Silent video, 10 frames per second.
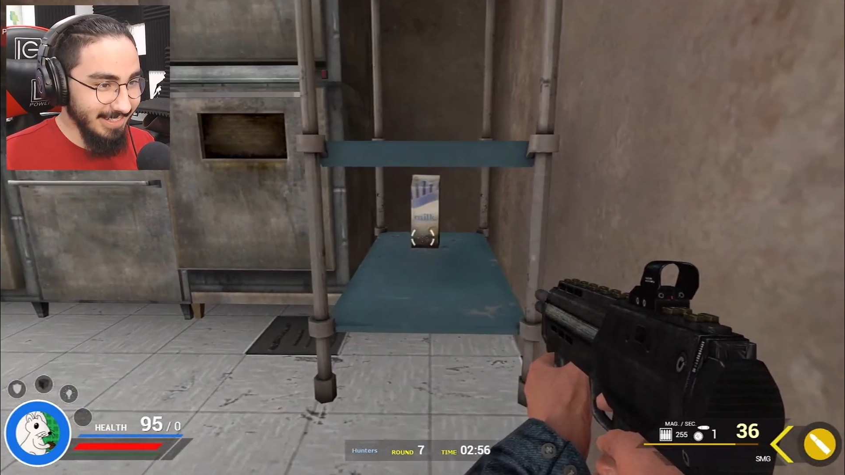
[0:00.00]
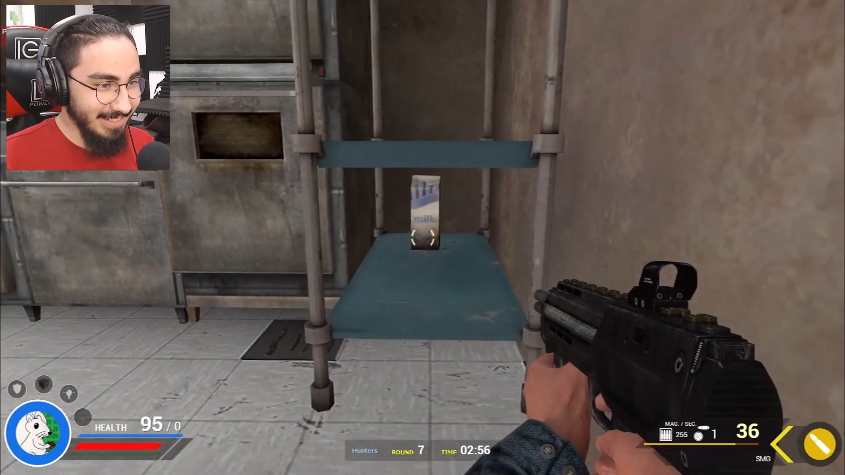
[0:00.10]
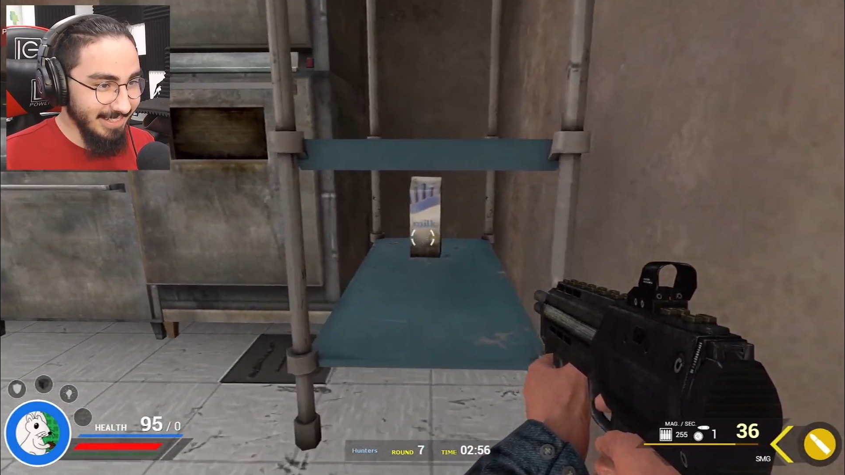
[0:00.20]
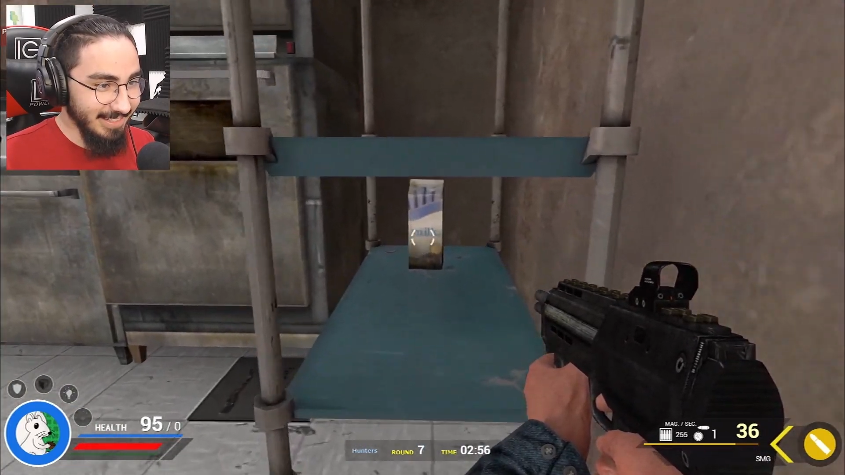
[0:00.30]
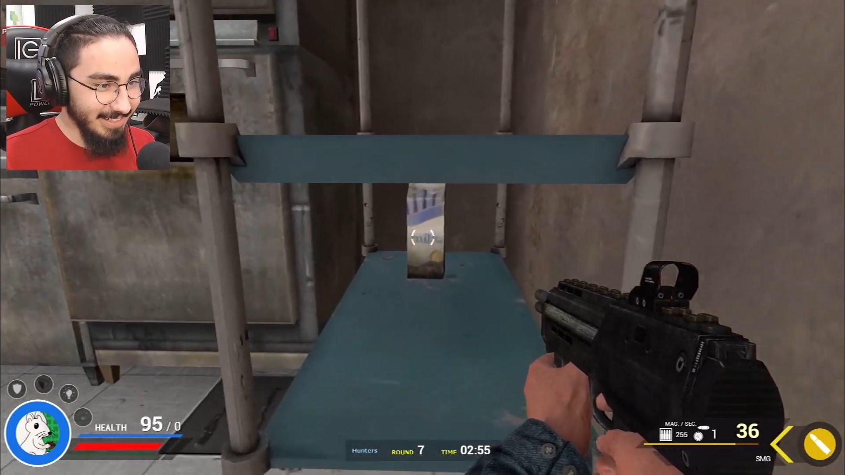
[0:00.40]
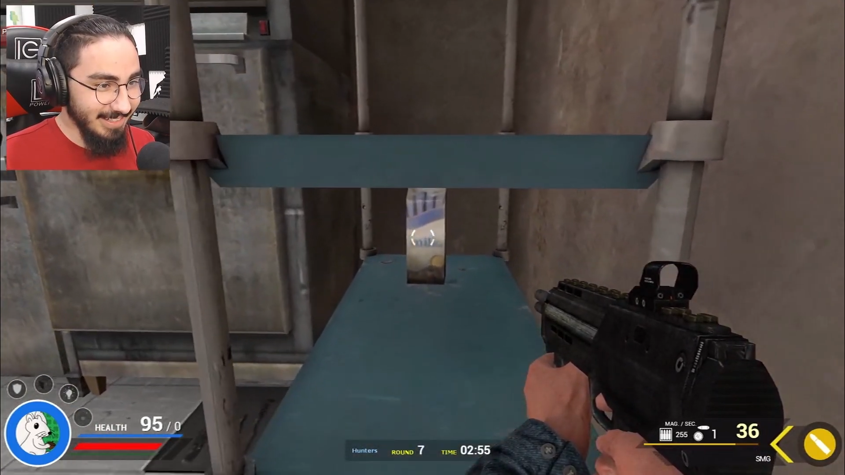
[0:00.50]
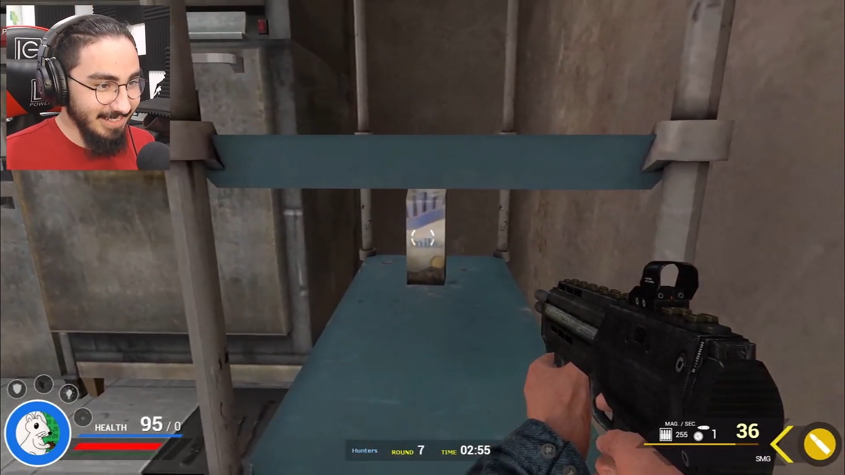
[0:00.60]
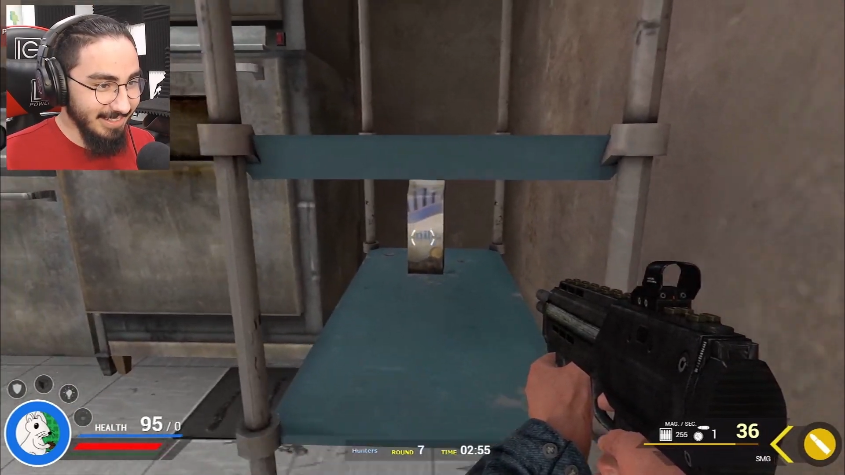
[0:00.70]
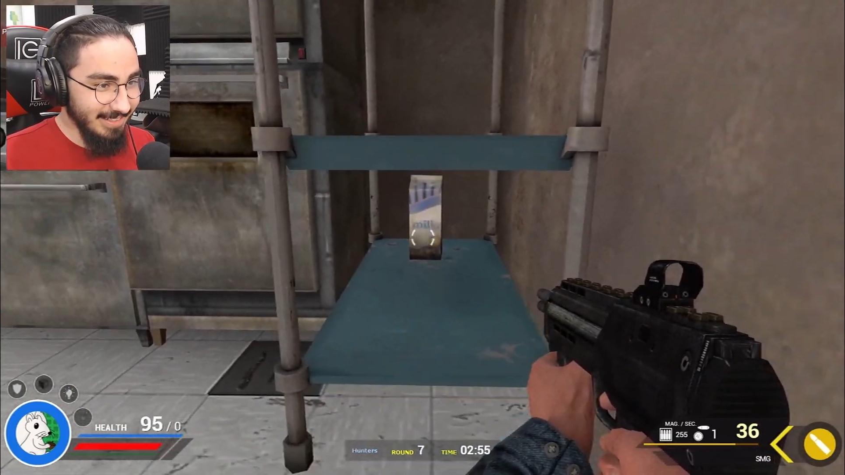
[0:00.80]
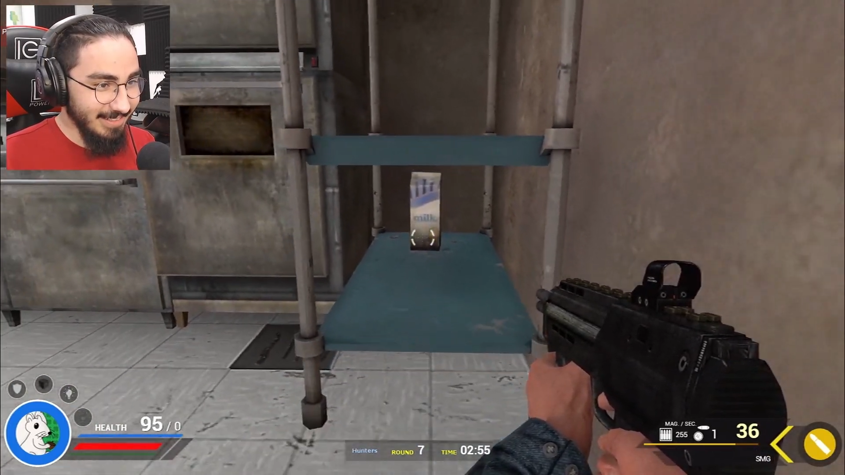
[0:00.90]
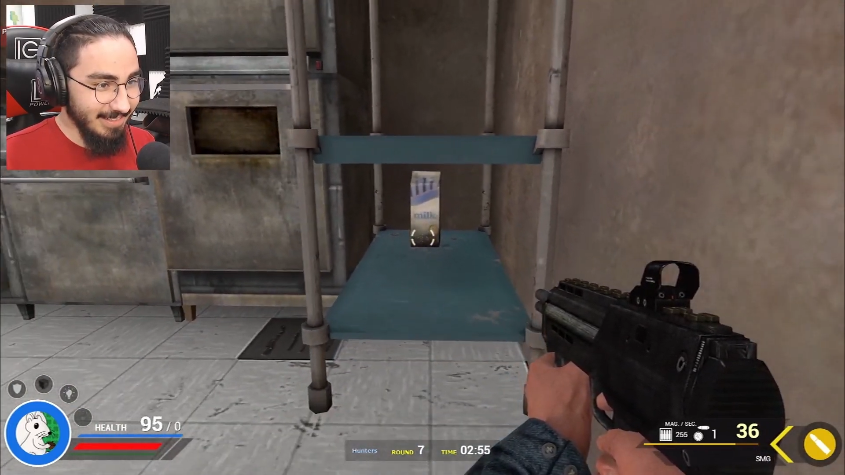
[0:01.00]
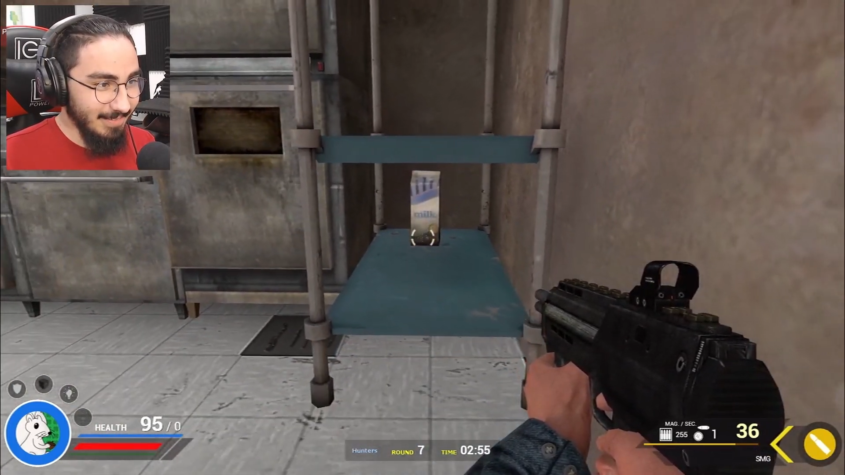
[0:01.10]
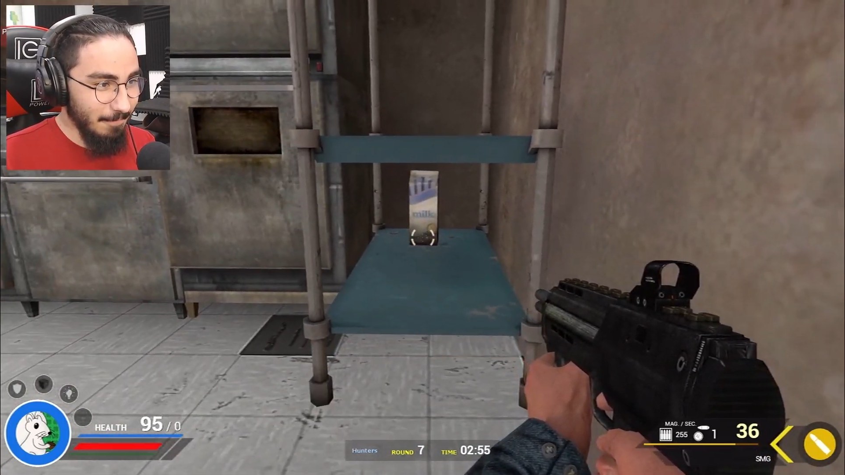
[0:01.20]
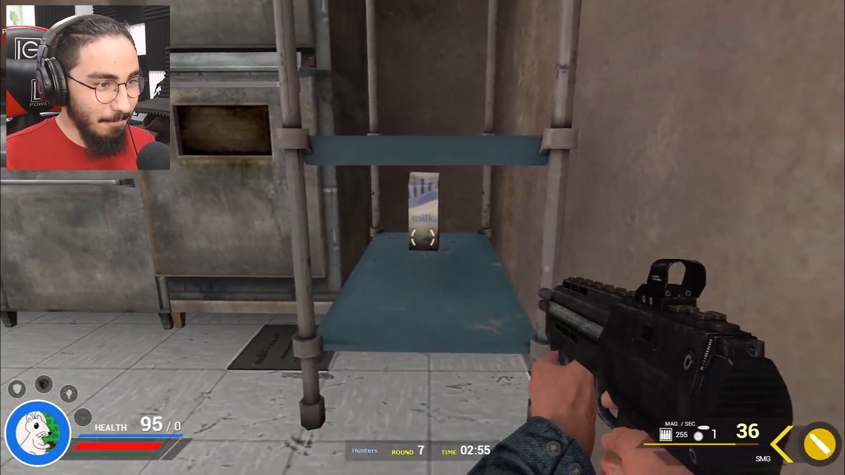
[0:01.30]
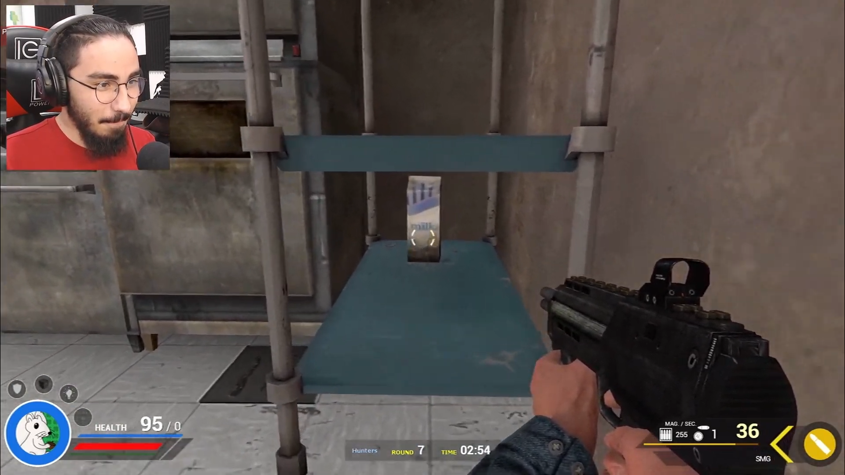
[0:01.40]
Oh, I gotta
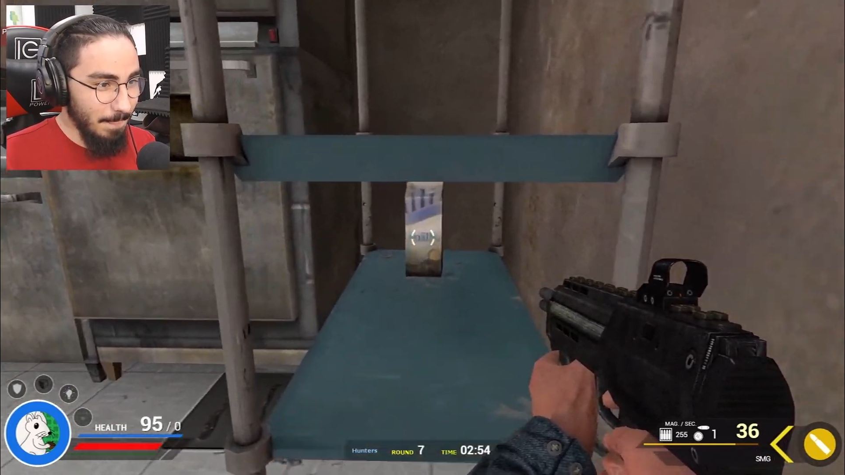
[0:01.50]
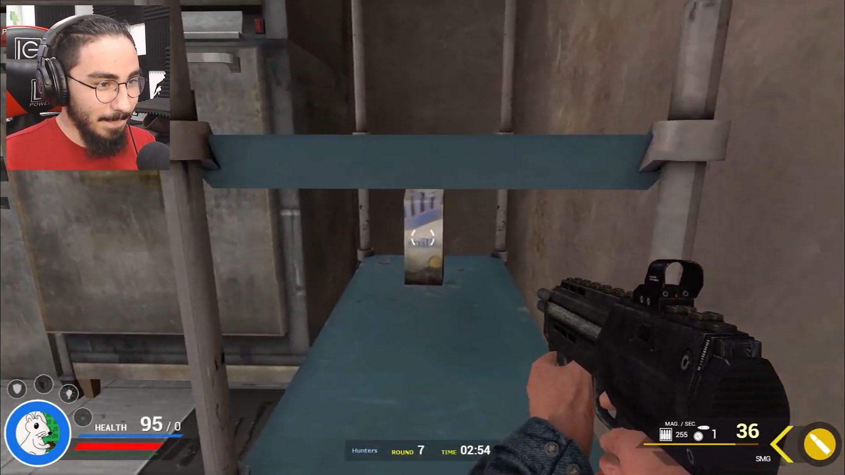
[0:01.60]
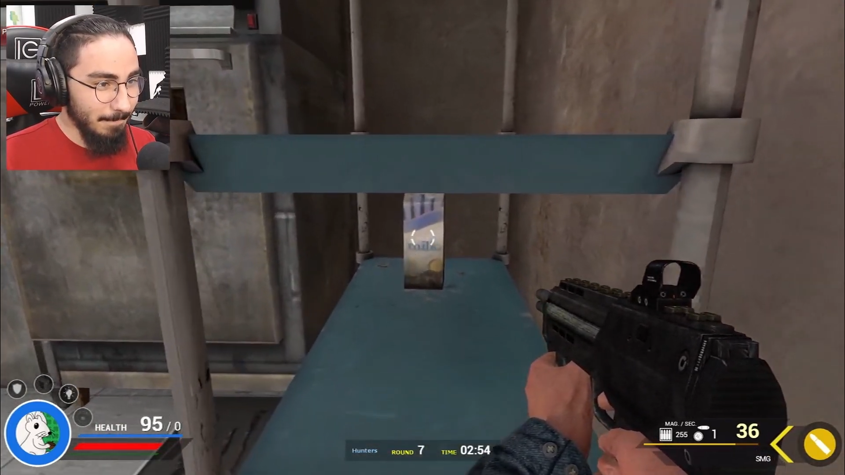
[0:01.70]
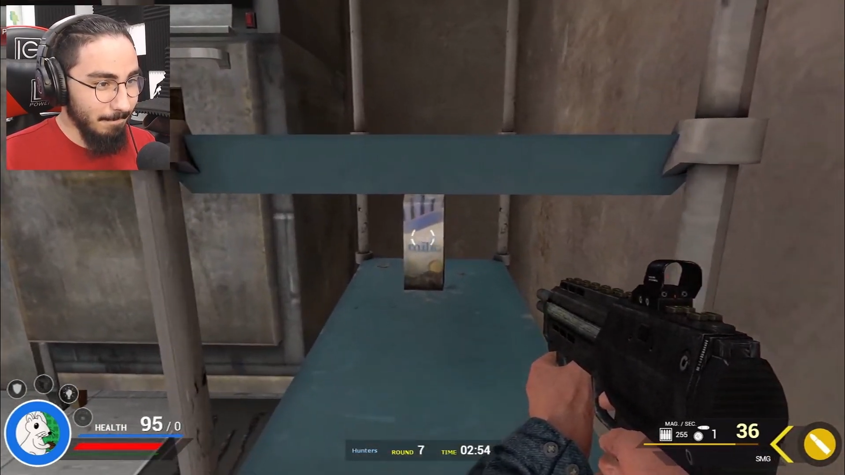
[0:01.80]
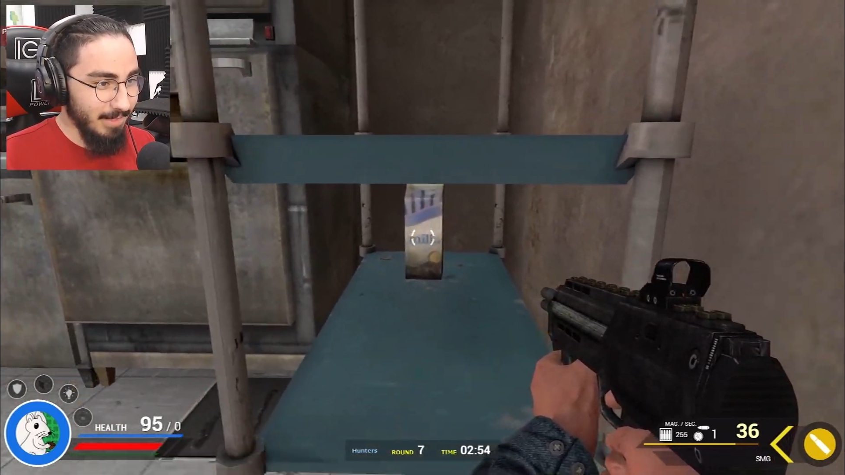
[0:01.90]
another sponsor?